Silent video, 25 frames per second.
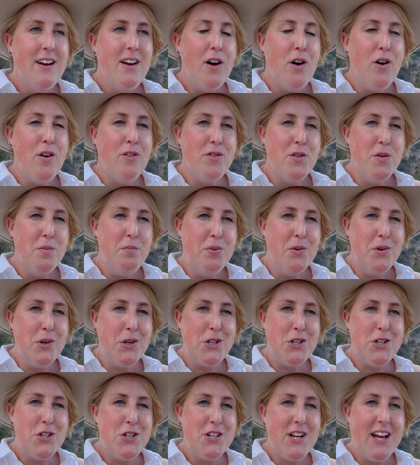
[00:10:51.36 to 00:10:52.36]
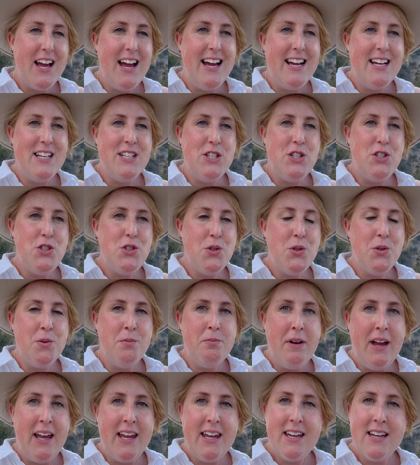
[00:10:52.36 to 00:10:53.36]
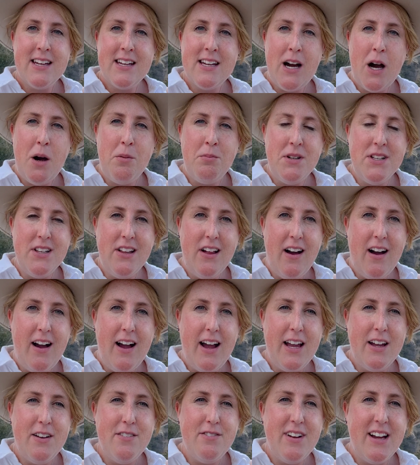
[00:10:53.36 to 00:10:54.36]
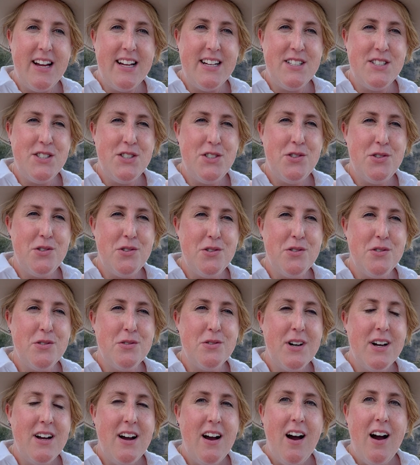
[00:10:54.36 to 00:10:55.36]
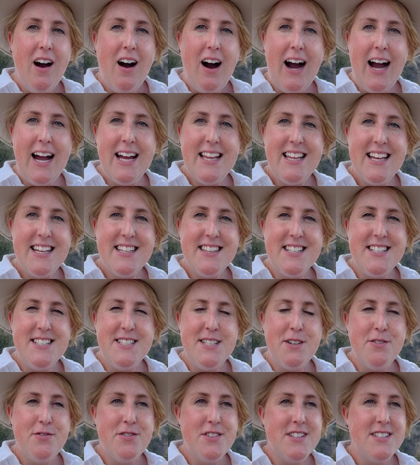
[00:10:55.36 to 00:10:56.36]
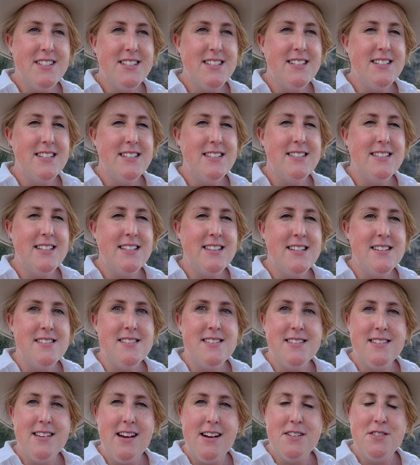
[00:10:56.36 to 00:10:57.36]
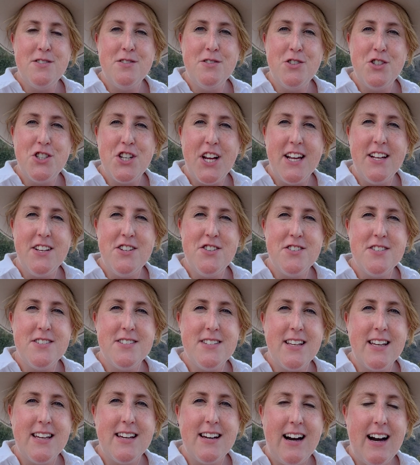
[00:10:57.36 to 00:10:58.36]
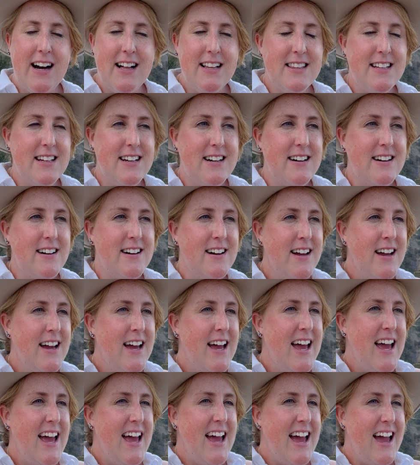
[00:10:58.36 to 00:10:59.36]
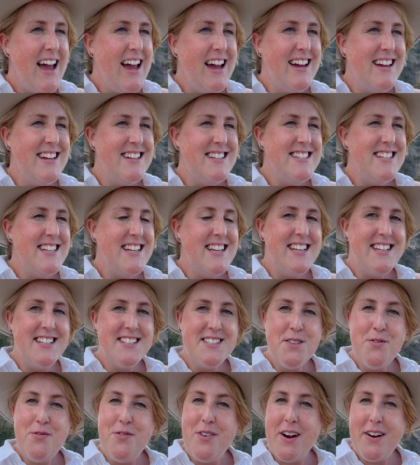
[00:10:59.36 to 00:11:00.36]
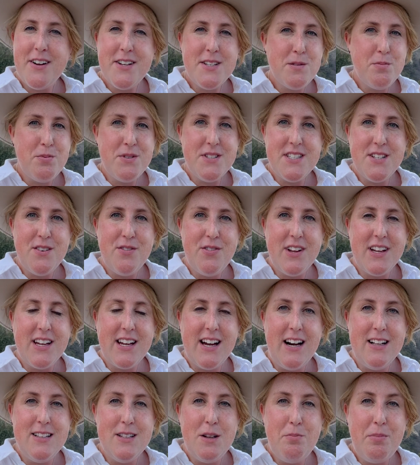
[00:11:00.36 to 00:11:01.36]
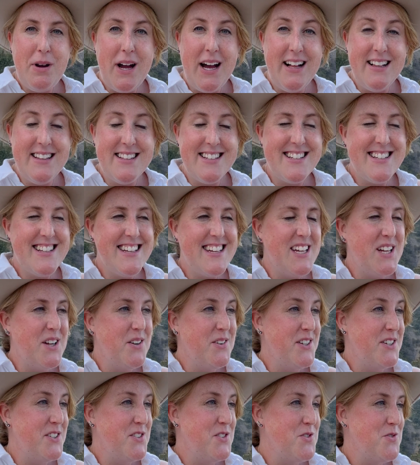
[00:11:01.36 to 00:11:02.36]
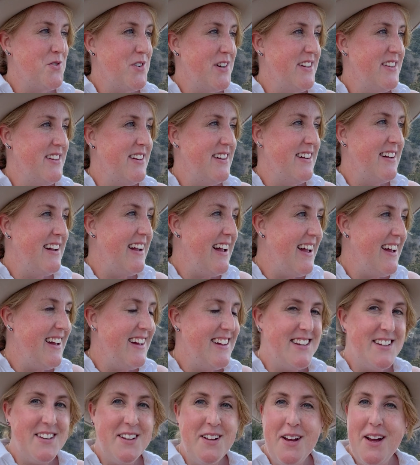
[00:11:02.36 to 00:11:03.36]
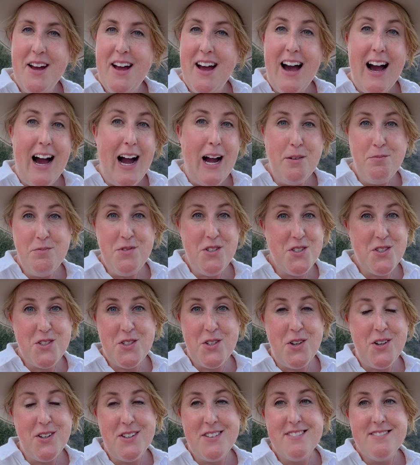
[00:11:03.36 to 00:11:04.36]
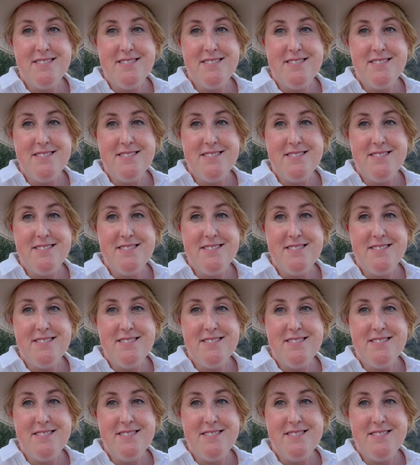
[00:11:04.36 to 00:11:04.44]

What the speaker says: of the bush and to make it come alive and to highlight the differences and the subtle changes in color. And it is a very specific color palette here in Australia, and I'm just not